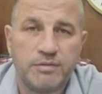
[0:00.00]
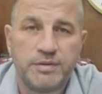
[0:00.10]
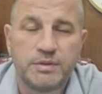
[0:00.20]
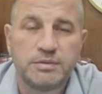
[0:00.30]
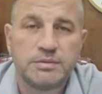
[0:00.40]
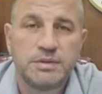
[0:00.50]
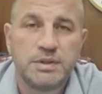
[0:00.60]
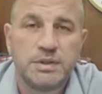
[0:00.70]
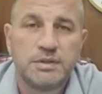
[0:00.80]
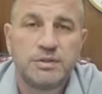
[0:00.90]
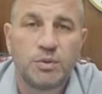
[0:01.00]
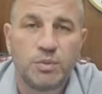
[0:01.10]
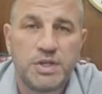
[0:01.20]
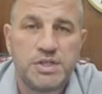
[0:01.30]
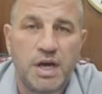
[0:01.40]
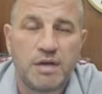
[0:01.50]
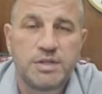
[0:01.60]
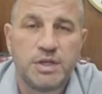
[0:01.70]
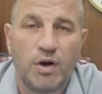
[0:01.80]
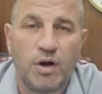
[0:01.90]
of you to reach out
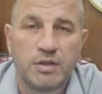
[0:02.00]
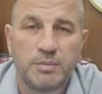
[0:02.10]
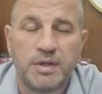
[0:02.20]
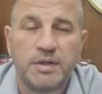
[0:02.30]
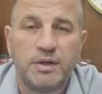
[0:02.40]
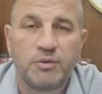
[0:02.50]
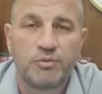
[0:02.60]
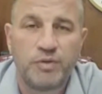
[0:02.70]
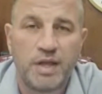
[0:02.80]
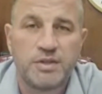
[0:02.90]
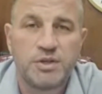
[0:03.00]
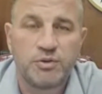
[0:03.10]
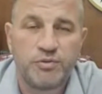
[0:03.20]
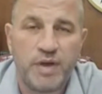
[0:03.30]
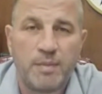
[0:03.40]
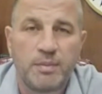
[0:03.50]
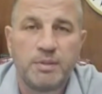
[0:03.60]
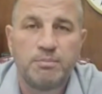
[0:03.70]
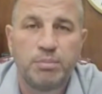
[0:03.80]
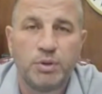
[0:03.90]
to your alderman, your friends, your
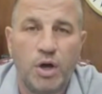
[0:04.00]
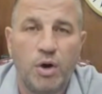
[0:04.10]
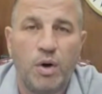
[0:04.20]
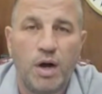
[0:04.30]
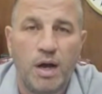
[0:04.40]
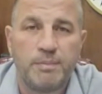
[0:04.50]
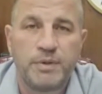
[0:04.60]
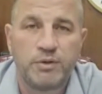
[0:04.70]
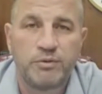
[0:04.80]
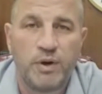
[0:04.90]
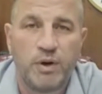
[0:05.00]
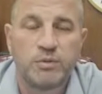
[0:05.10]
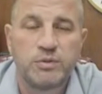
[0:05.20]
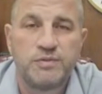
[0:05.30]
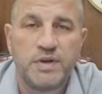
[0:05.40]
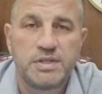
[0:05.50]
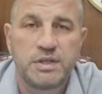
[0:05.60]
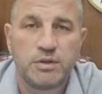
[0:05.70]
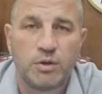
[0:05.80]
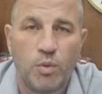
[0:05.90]
family, blow up their phones,
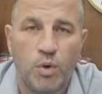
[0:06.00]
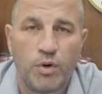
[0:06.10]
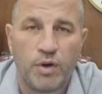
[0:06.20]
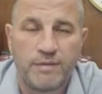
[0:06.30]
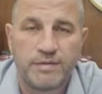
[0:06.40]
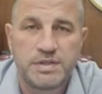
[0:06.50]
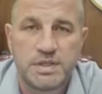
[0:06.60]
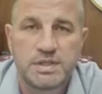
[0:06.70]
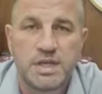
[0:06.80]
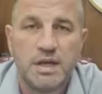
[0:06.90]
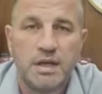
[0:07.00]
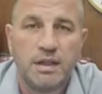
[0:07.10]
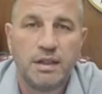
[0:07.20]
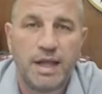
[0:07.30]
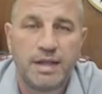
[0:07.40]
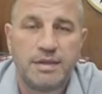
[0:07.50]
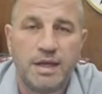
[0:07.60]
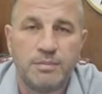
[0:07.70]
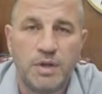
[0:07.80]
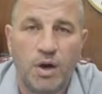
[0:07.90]
visit their ward offices, let
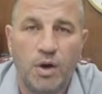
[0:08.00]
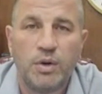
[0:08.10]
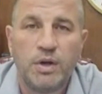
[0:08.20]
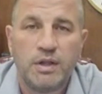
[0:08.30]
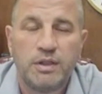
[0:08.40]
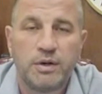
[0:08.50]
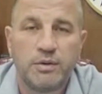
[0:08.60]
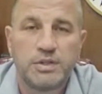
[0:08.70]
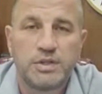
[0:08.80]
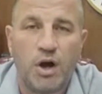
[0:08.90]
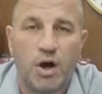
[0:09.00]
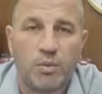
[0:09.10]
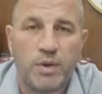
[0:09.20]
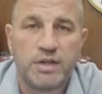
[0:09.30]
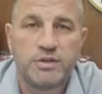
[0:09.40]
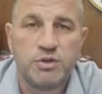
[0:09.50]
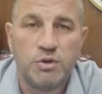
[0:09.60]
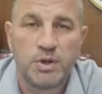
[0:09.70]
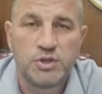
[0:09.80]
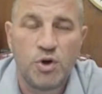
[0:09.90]
them know there is already too
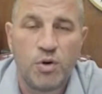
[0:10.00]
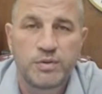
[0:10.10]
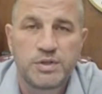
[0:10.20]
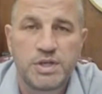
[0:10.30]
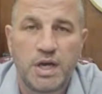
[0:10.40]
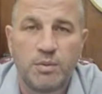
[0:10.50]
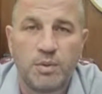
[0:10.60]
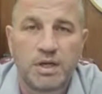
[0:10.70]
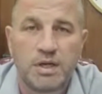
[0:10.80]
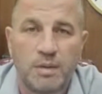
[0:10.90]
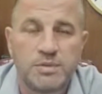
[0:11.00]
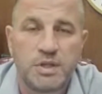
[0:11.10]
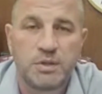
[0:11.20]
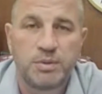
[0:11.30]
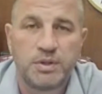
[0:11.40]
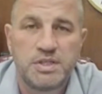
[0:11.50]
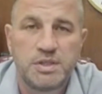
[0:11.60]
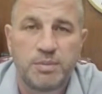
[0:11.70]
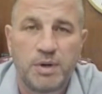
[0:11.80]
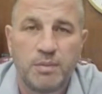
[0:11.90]
much oversight when it comes to the police
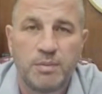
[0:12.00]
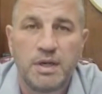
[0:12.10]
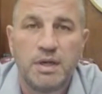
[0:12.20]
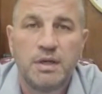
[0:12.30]
department.